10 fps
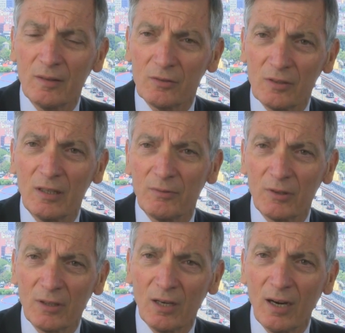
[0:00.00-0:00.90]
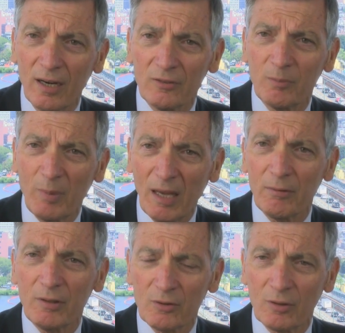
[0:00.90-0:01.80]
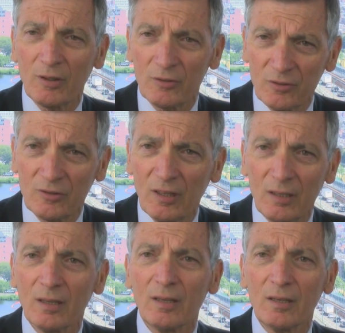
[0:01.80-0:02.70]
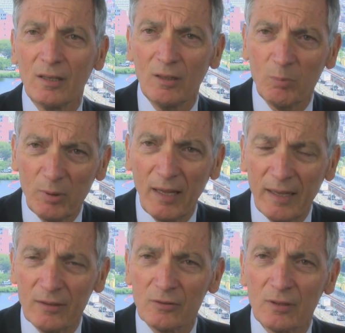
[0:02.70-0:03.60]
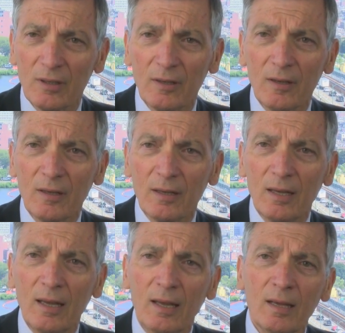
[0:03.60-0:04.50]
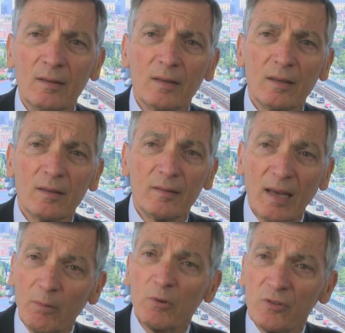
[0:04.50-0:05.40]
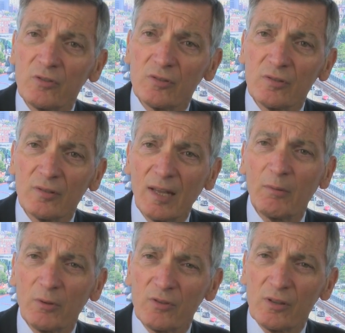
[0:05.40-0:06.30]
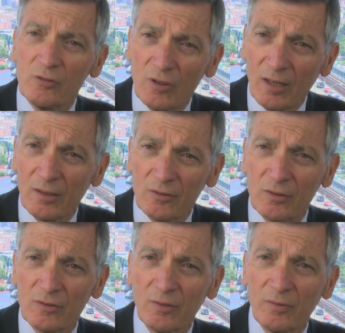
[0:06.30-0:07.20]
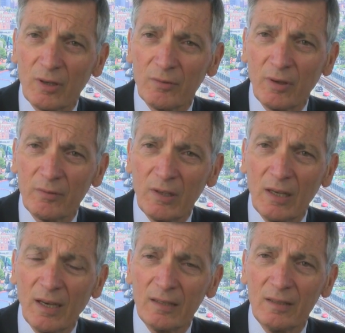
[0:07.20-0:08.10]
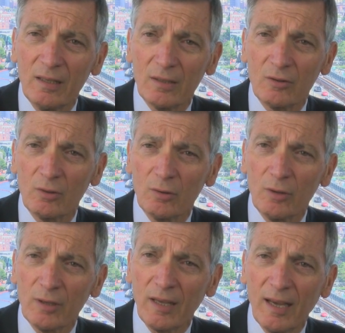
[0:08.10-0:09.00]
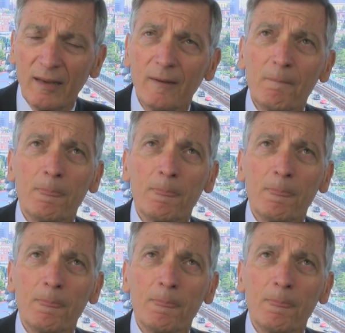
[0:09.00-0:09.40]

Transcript: the seat of your car. It's a battery that's going to sit in place. And that was, that was the genesis of, of, of the idea to look at